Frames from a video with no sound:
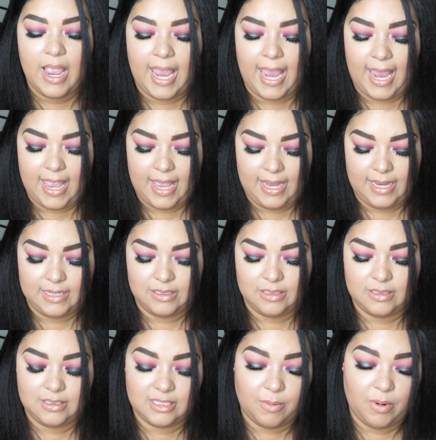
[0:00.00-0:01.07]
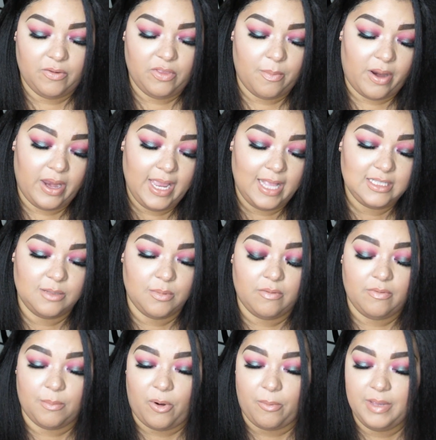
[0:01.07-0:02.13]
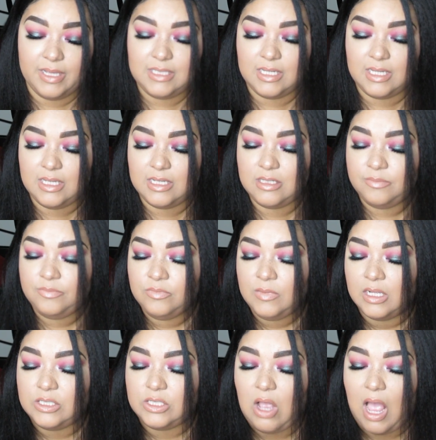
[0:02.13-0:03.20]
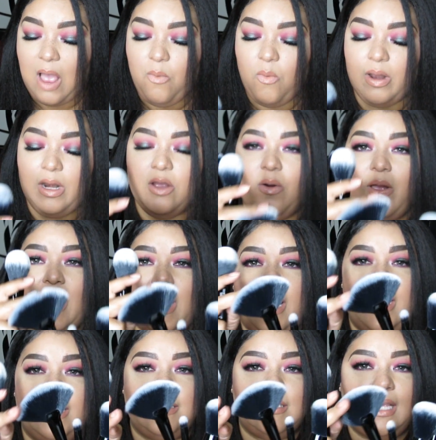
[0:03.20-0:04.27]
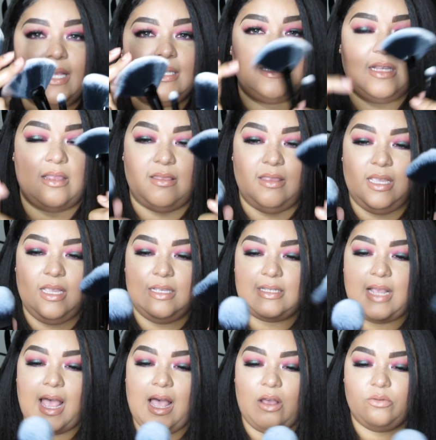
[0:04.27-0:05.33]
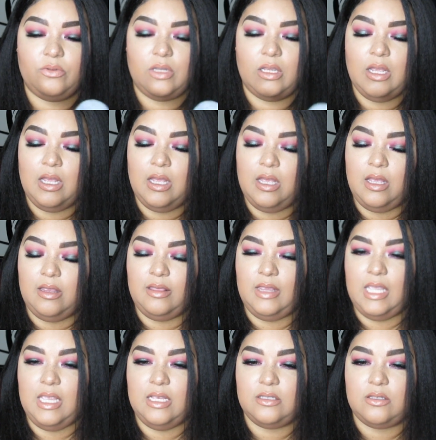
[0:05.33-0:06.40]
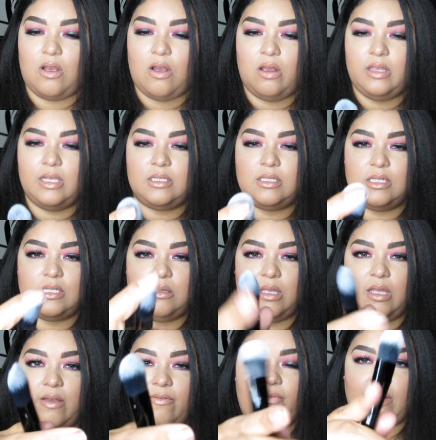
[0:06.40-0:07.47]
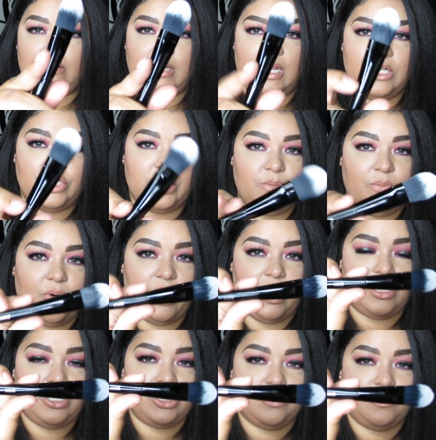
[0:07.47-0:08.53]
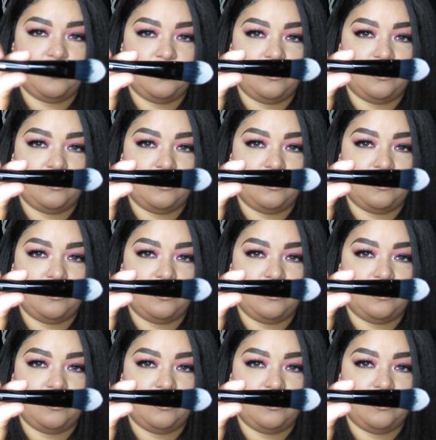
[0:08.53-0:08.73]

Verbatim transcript: and some of them are hits, some of them are misses. So I want to go ahead and test these out. This is the foundation brush,